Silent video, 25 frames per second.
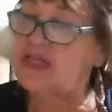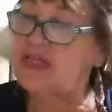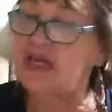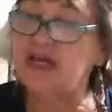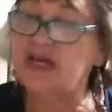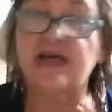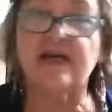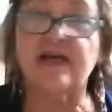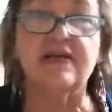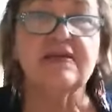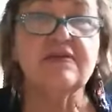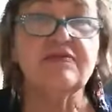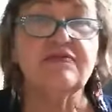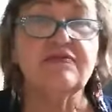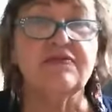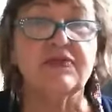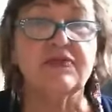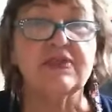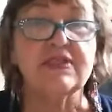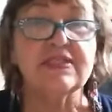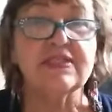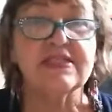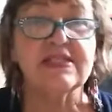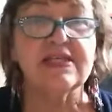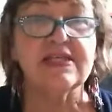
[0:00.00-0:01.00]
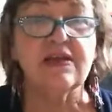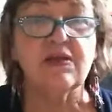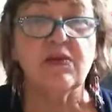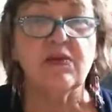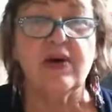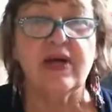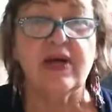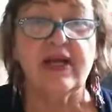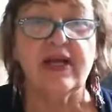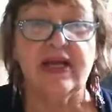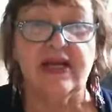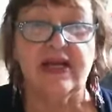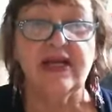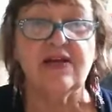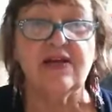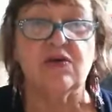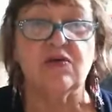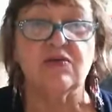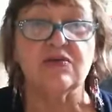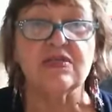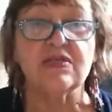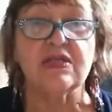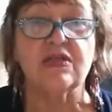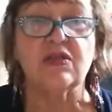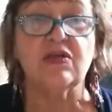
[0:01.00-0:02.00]
Yeah, for this little one, and it
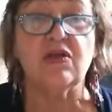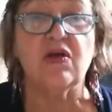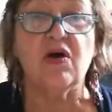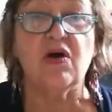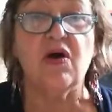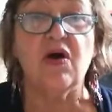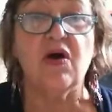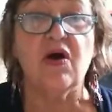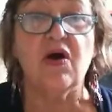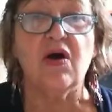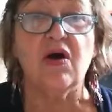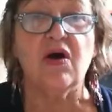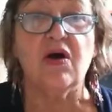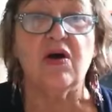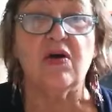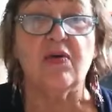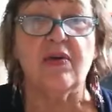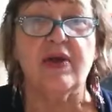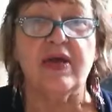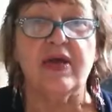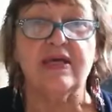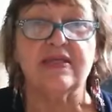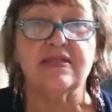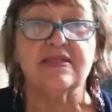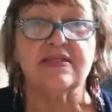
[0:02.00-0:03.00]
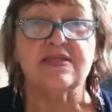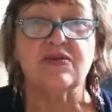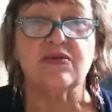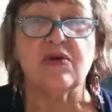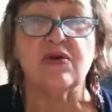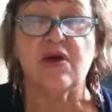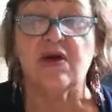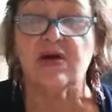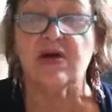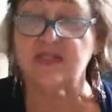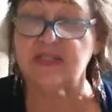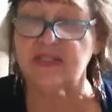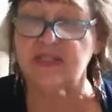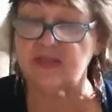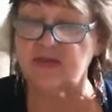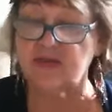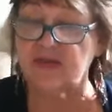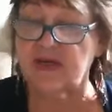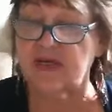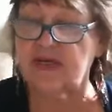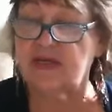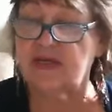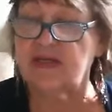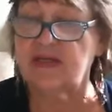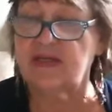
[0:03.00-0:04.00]
goes a long way. It's so
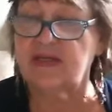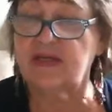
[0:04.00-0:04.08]
concentrated.